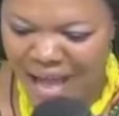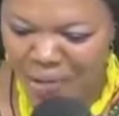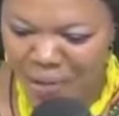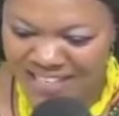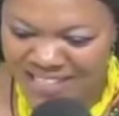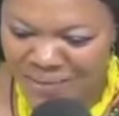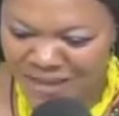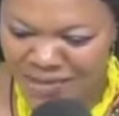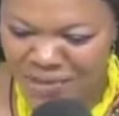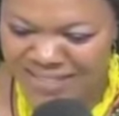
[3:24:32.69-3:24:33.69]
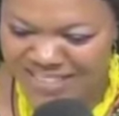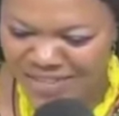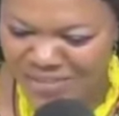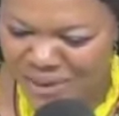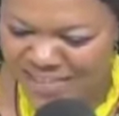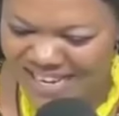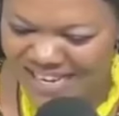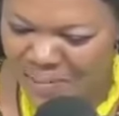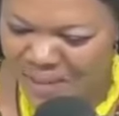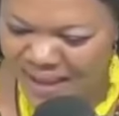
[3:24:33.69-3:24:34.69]
quaze man suit, you may be any
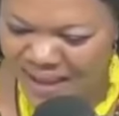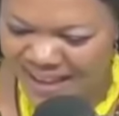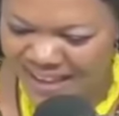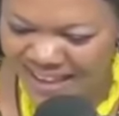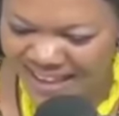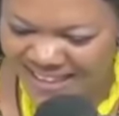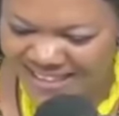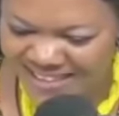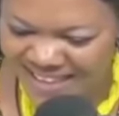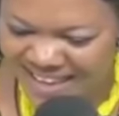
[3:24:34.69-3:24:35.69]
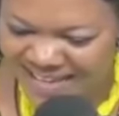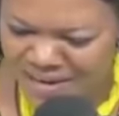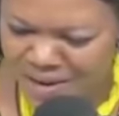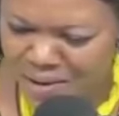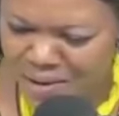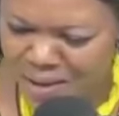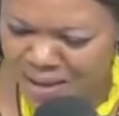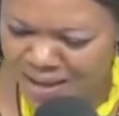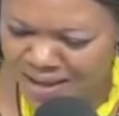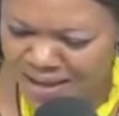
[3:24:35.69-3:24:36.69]
be. Hey, Eddie,
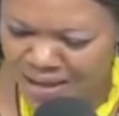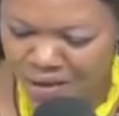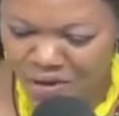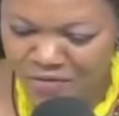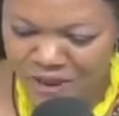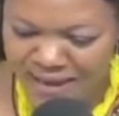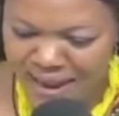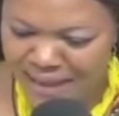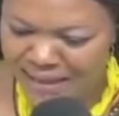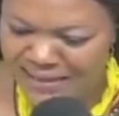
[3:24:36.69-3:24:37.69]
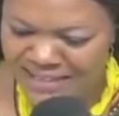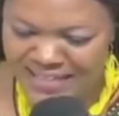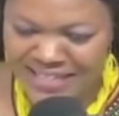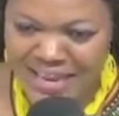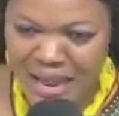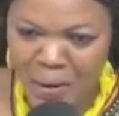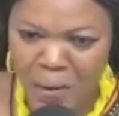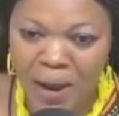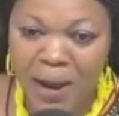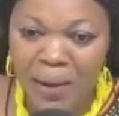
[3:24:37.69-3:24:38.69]
Godfather, ye chiao,
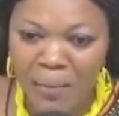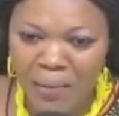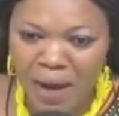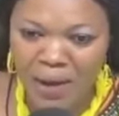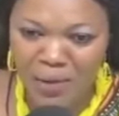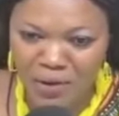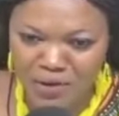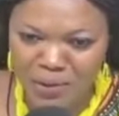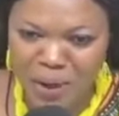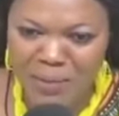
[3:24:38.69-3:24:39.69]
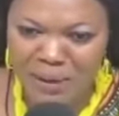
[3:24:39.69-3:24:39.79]
Mama, Kosoma, me.